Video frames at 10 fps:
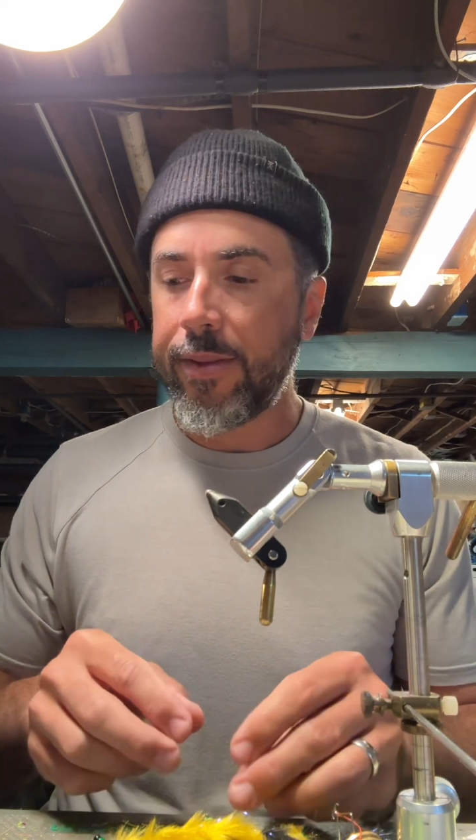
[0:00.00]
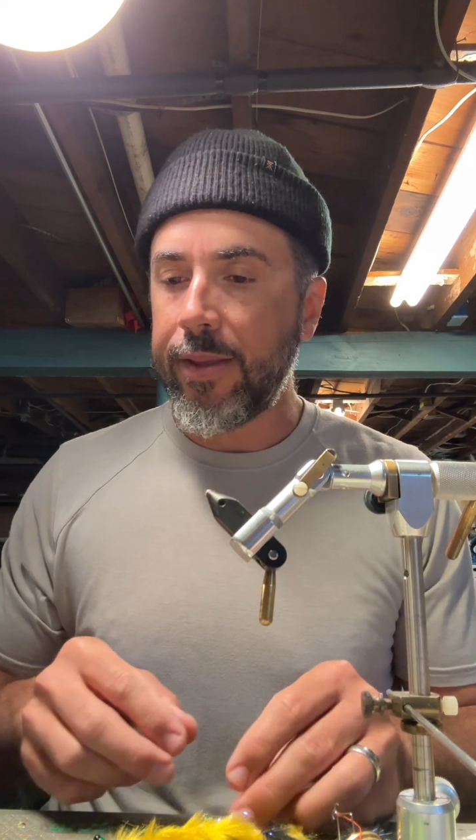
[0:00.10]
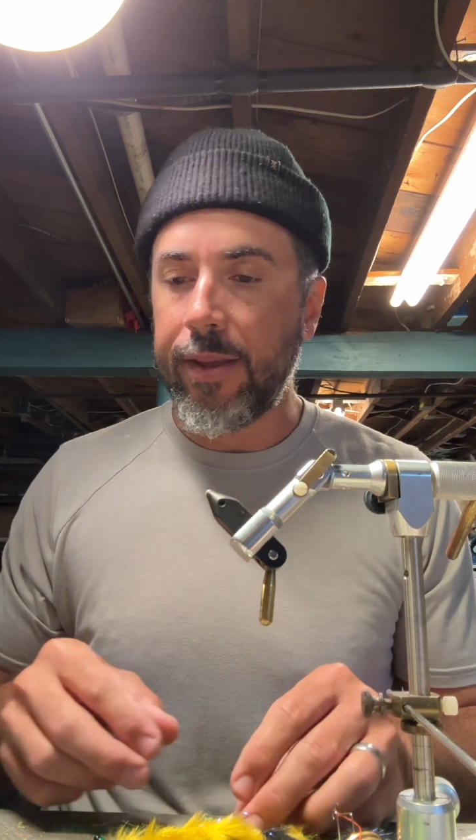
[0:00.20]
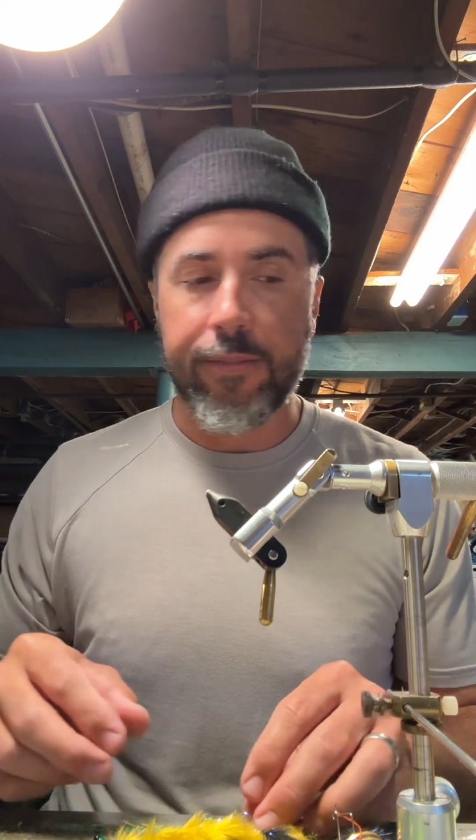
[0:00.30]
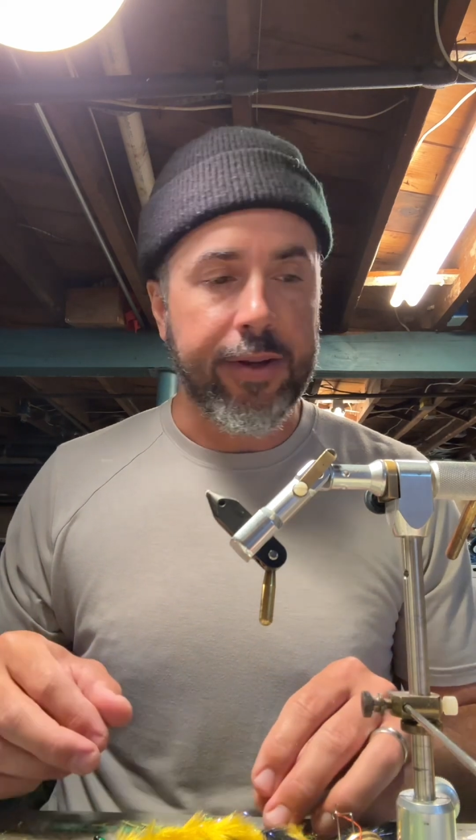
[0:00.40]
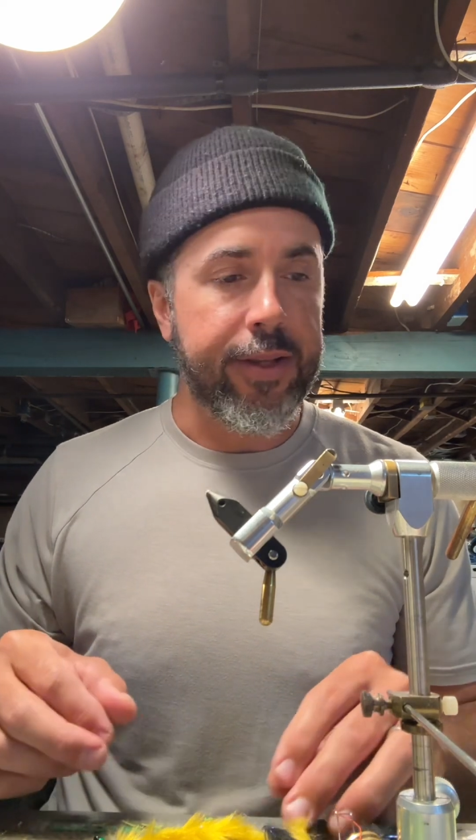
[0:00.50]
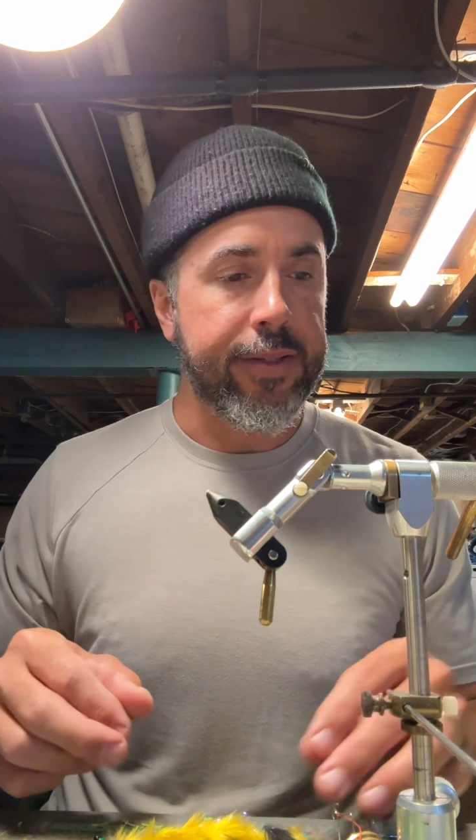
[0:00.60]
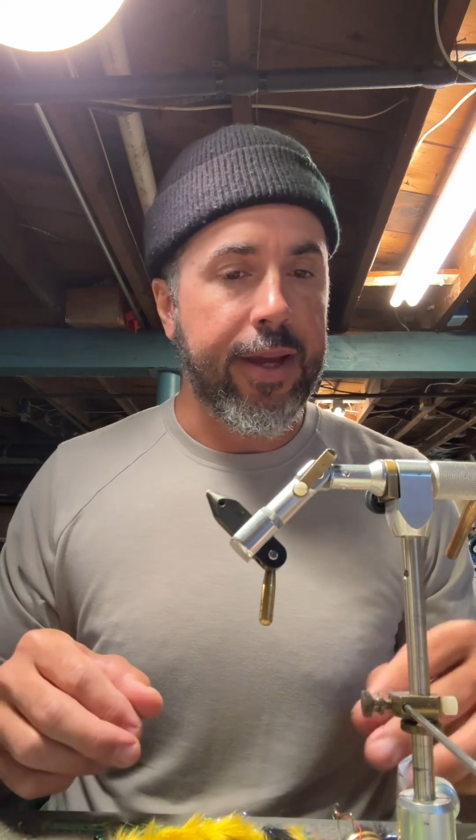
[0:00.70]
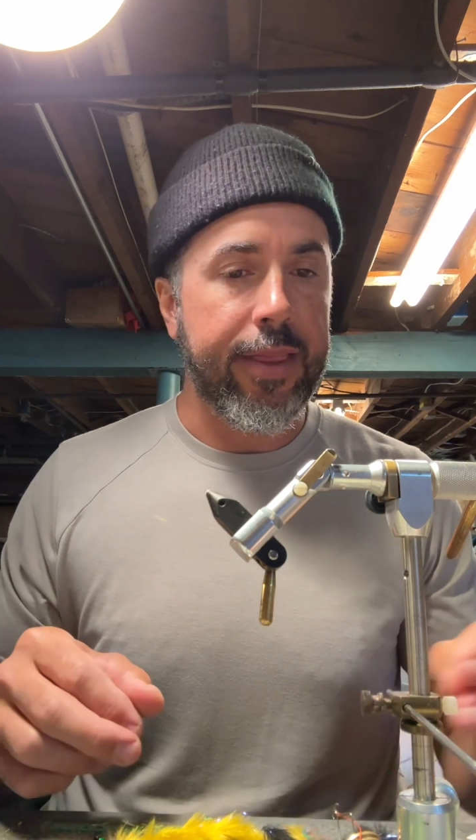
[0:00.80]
And we're going to tie